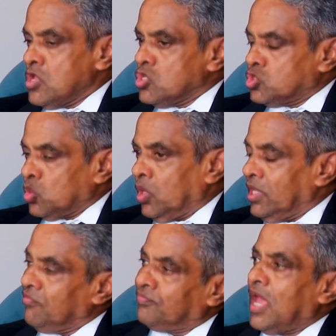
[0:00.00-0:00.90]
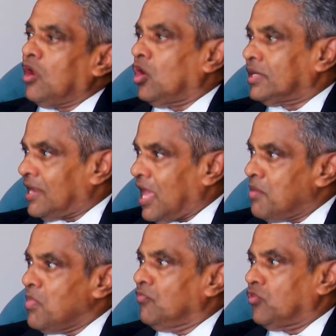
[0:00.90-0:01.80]
So if they are not
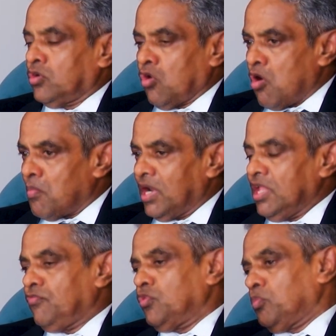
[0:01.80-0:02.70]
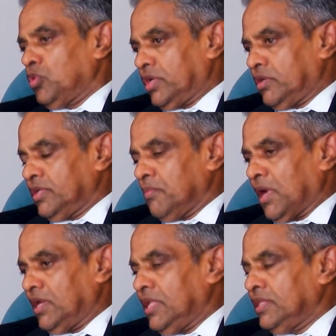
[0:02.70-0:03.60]
liable for, normally if you put the
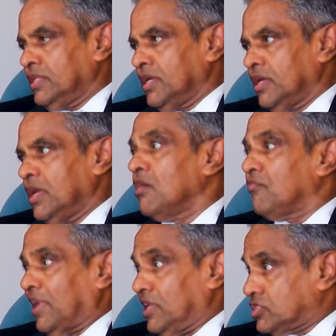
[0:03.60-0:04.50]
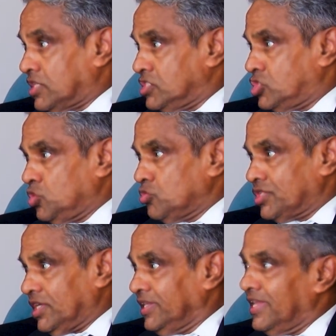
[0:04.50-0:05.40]
money in the financial
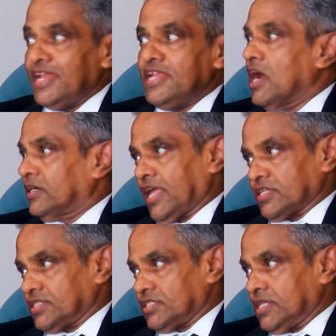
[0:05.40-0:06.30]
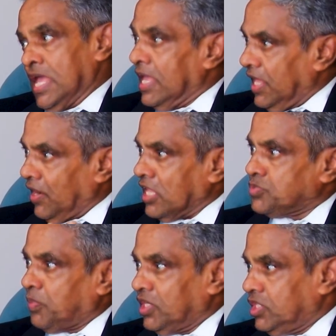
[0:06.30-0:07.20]
institution, they deduct taxes.
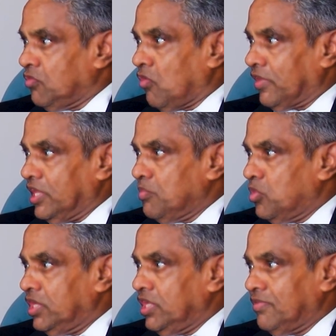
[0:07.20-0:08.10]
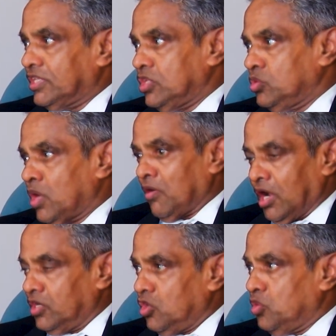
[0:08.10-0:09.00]
Irrespective of anybody, whether you
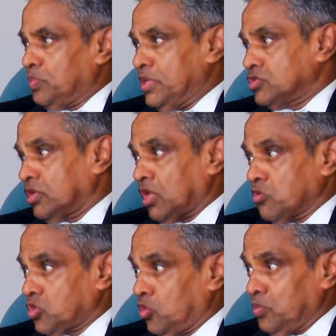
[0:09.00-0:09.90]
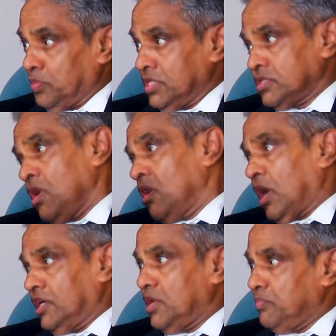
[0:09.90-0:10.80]
100 rupees or 1000 rupees,
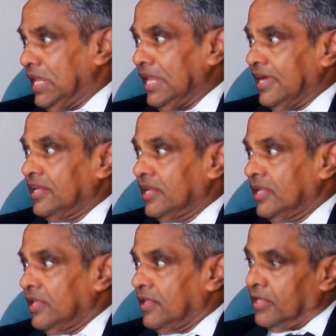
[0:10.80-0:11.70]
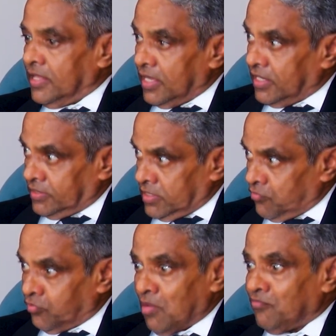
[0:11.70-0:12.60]
100 billion,
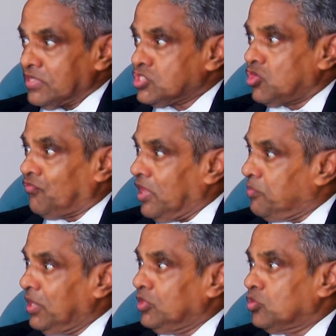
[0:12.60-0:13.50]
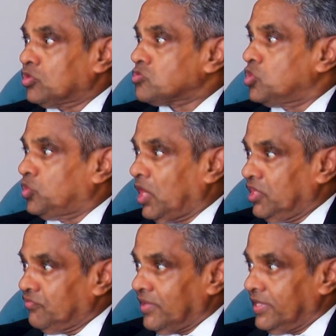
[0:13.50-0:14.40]
from 1st of April
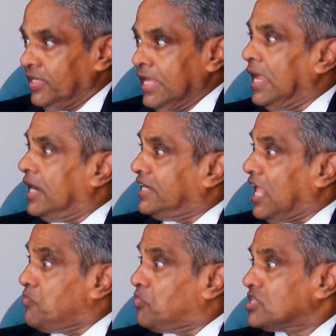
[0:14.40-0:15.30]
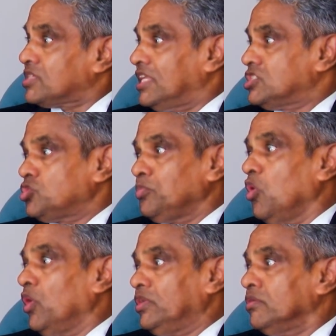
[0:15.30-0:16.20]
2025, 10% is to be
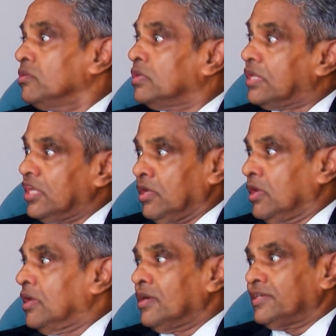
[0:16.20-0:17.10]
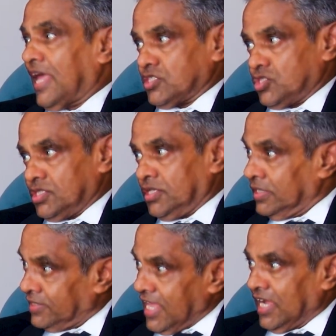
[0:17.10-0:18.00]
going to be taxed,
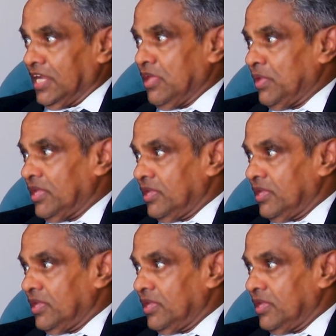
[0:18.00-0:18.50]
taken away.